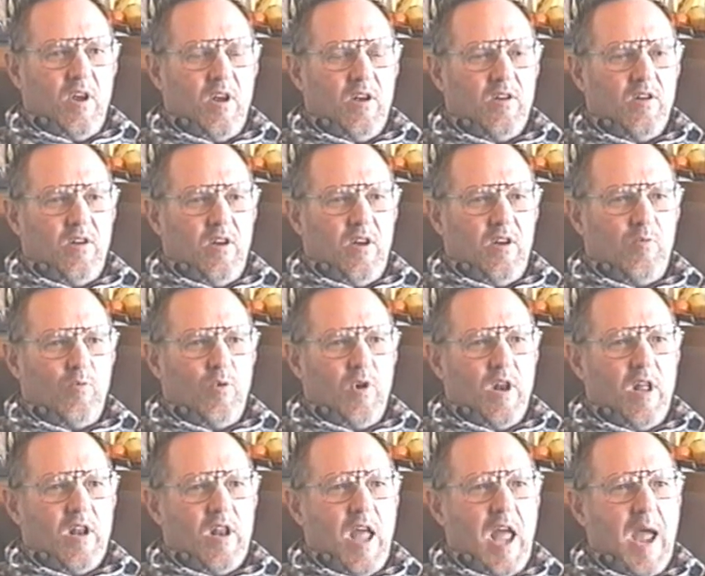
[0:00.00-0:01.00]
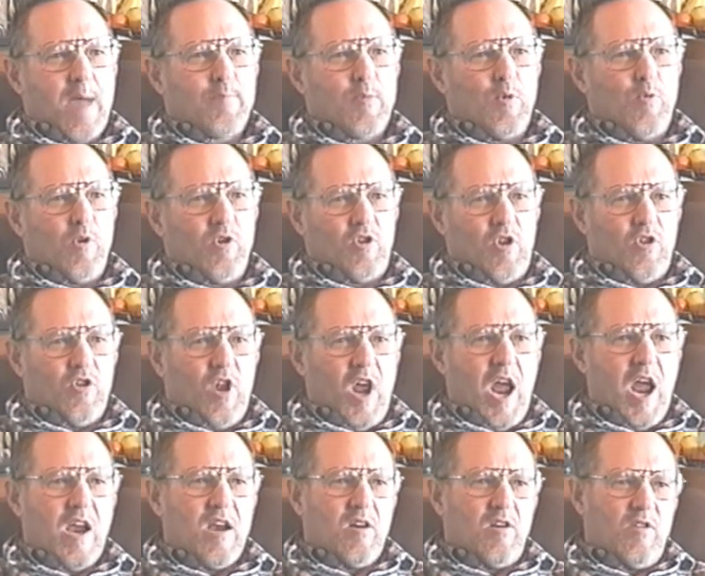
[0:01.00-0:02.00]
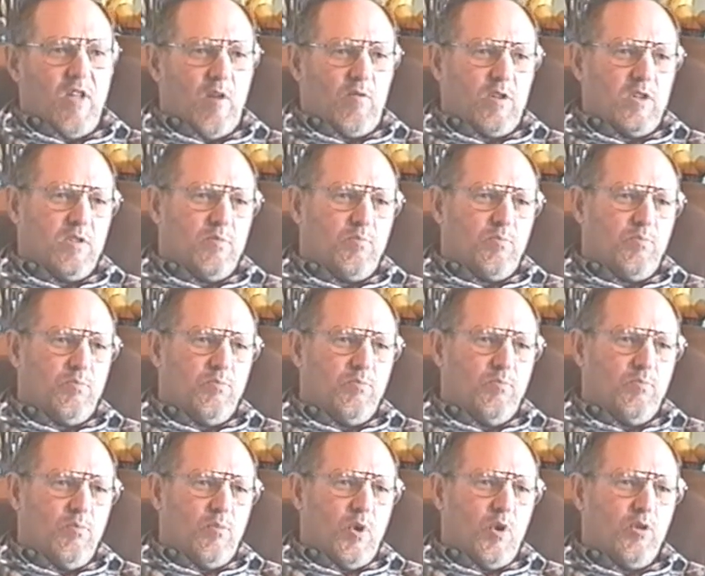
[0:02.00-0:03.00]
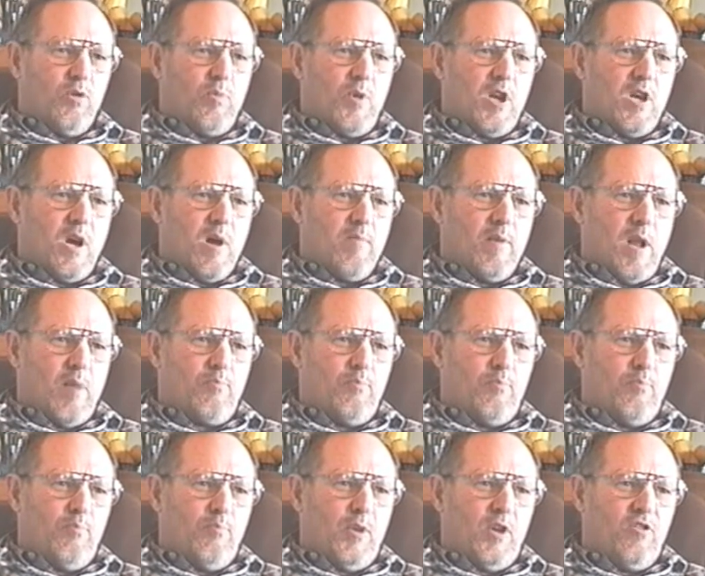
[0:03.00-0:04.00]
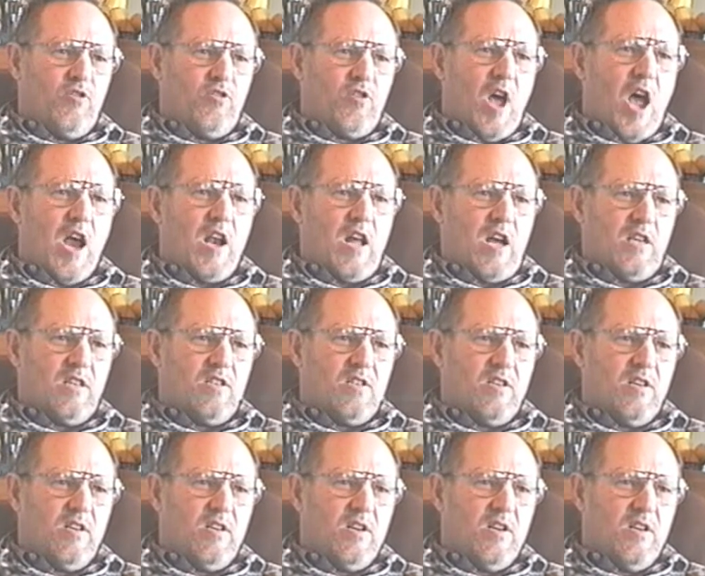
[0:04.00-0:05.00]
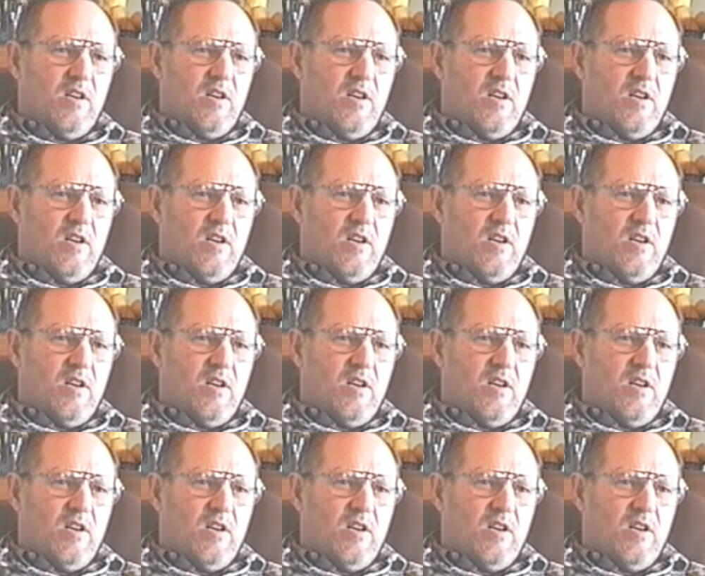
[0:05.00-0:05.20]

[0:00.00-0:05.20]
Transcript: And what had happened was a tanker that was supposed to be coming up beside us,